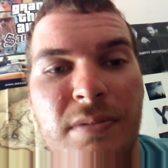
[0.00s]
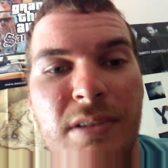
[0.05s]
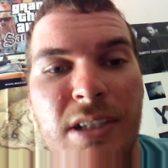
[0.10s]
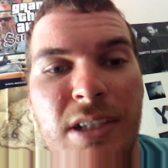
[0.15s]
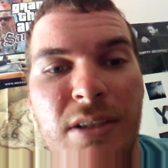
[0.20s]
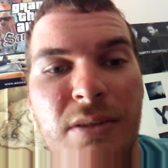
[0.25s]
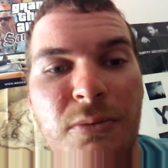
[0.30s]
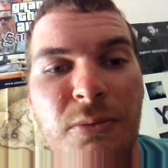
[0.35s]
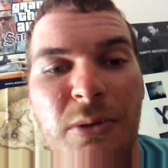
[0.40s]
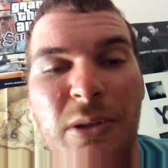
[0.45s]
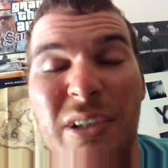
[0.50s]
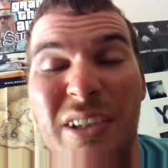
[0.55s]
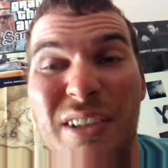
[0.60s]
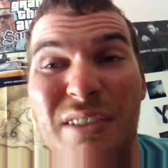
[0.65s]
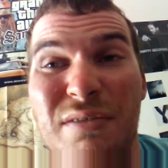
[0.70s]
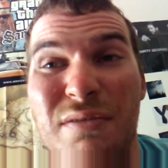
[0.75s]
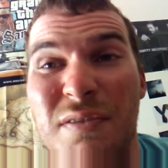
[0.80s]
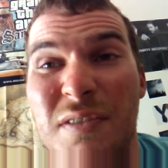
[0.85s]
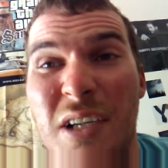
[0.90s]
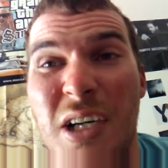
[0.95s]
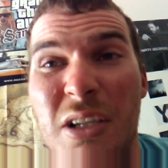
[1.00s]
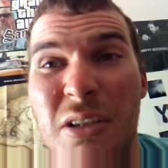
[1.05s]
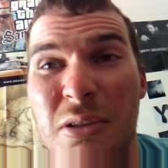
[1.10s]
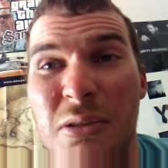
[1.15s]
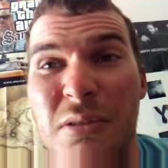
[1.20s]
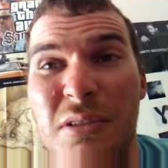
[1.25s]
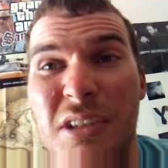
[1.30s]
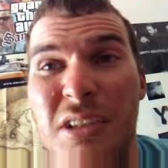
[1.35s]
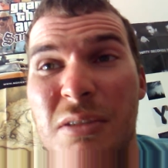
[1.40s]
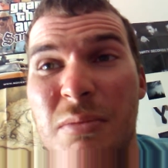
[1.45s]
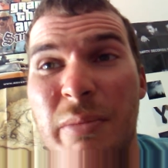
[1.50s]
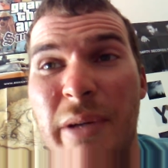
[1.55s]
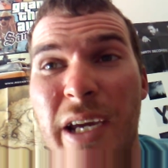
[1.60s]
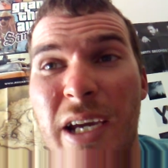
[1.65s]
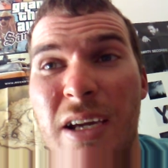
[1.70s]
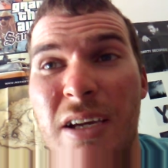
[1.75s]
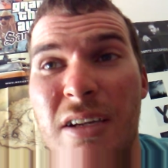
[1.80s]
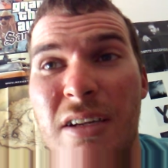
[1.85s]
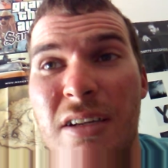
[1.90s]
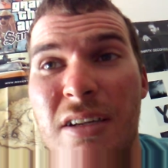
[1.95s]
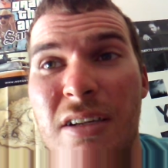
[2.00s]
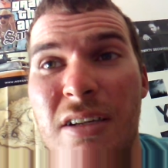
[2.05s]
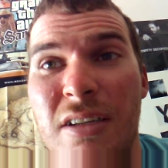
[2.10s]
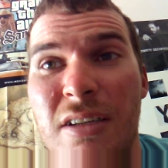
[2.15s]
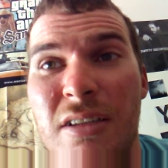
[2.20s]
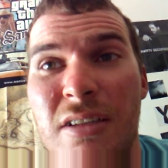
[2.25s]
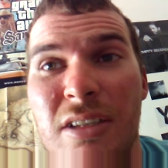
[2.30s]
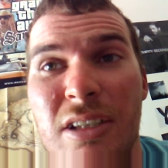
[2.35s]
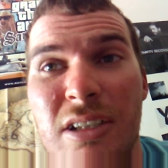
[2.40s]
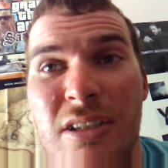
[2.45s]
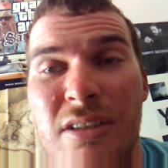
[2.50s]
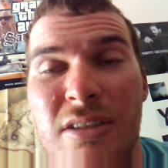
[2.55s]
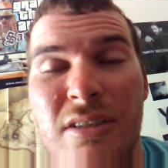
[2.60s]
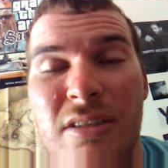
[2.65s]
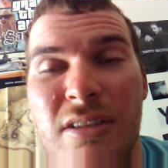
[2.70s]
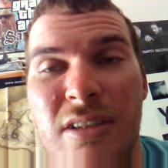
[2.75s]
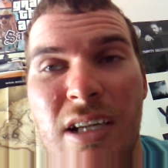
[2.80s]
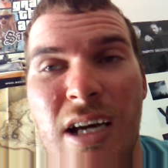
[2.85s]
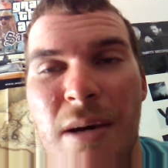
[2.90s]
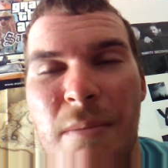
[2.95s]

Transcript: didn't really follow this band, this